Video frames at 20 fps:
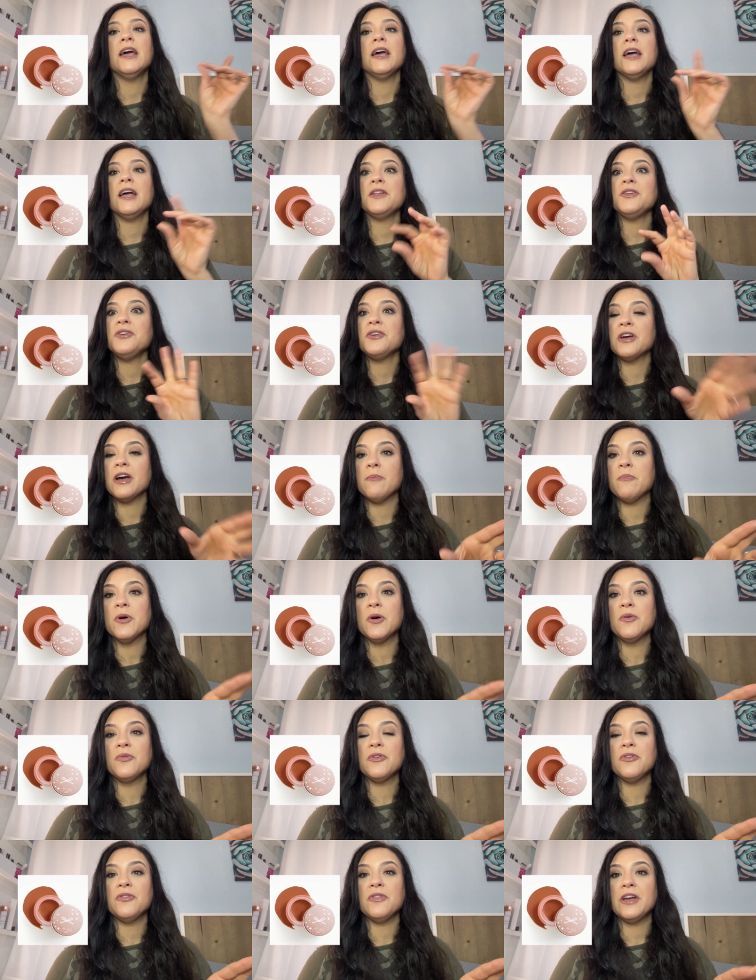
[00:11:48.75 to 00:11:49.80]
and you got
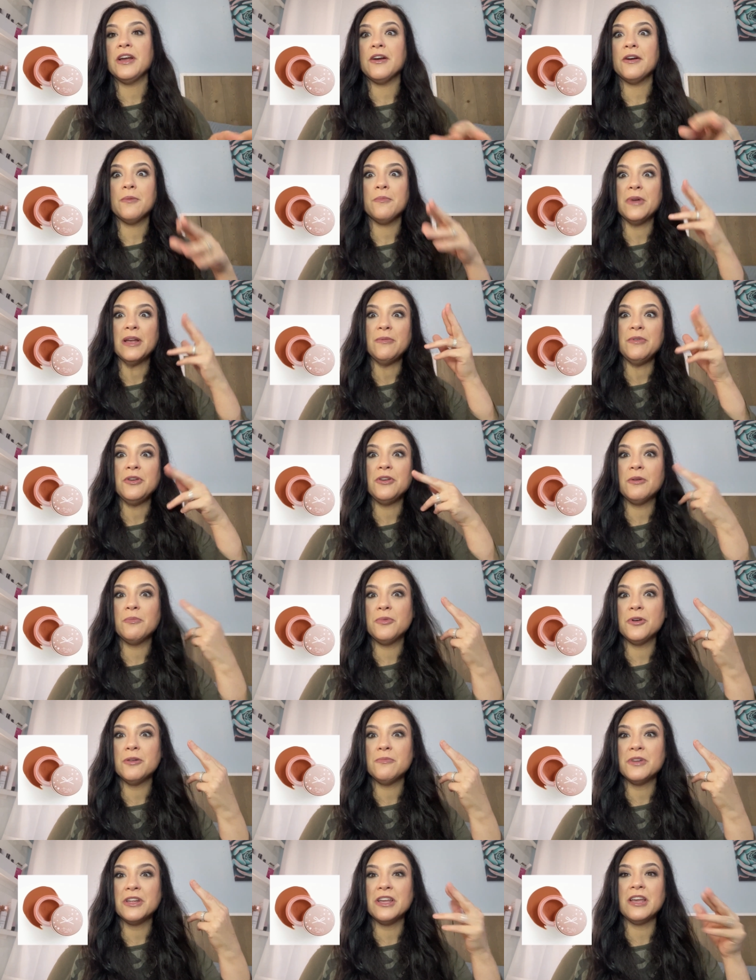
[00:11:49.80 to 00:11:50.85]
both in there, maybe you could put
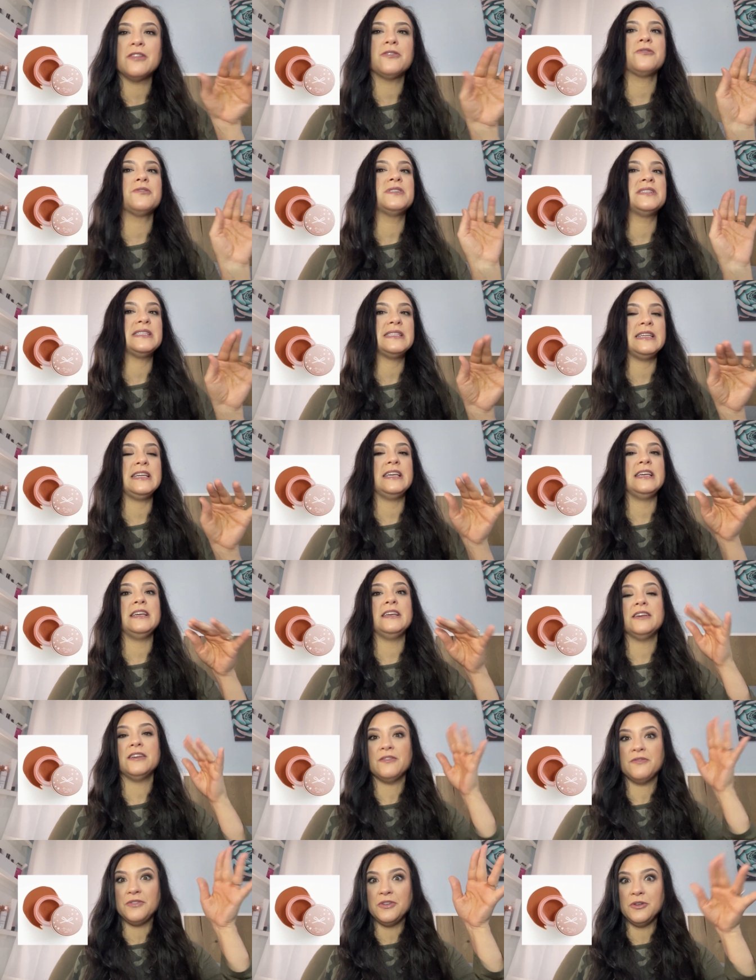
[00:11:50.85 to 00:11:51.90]
them together and see
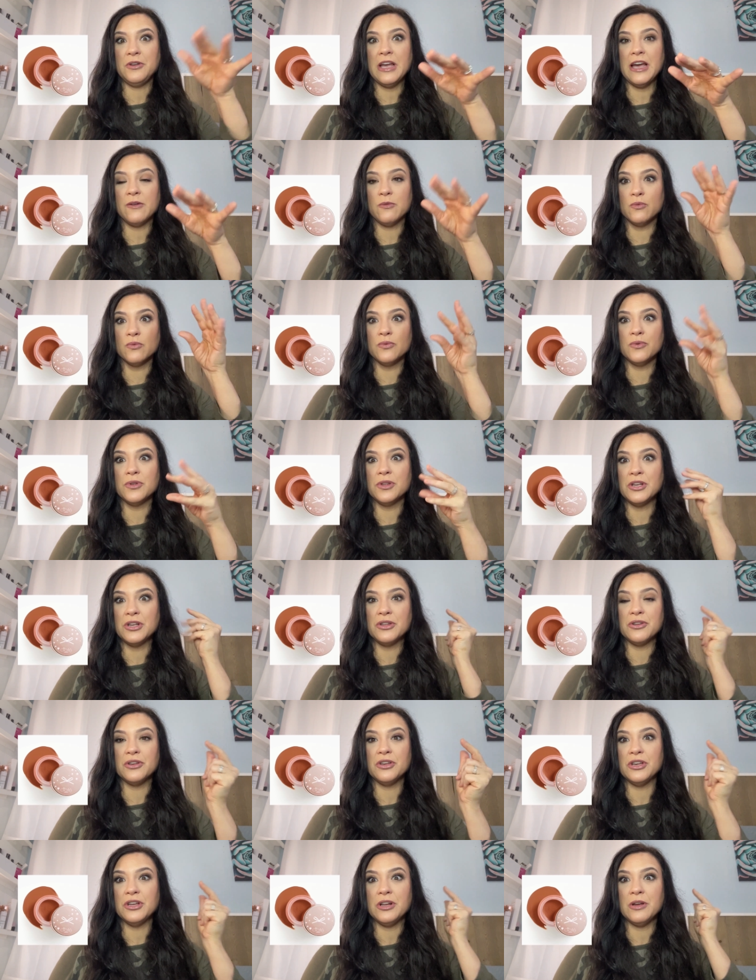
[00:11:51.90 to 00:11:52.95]
if you had really
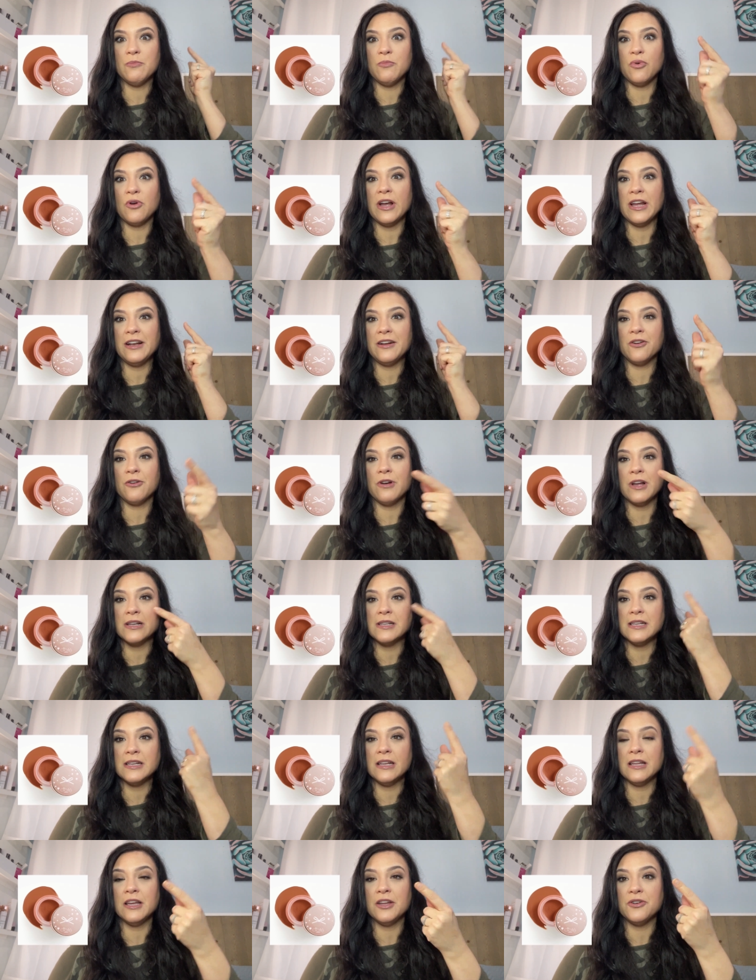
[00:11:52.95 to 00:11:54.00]
good, bright,
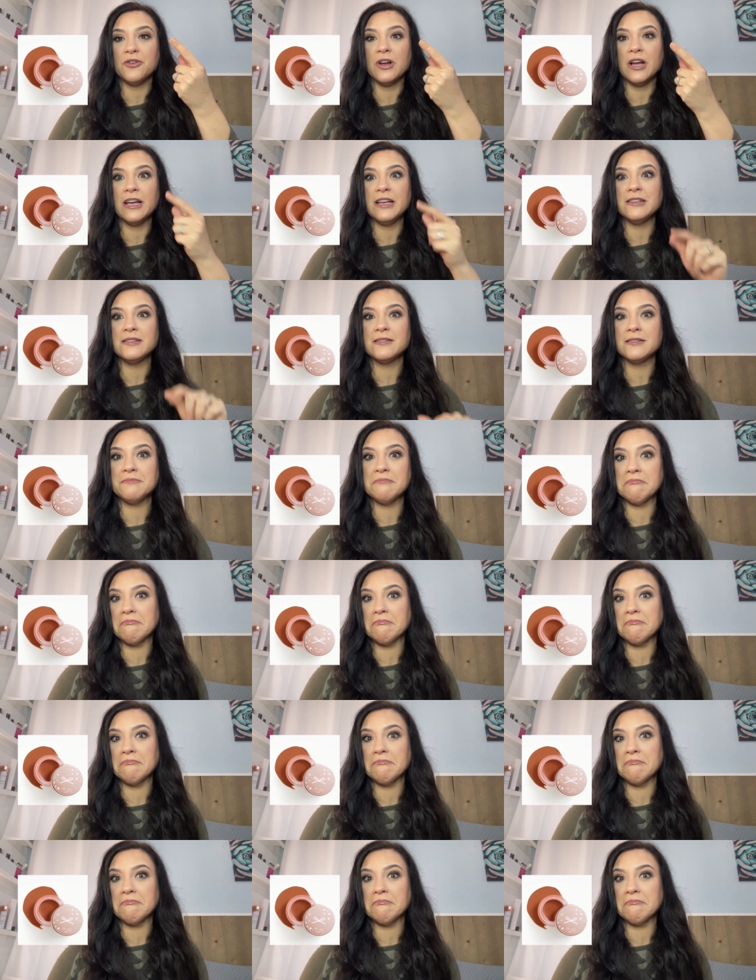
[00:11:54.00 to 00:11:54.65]
corrected under eyes.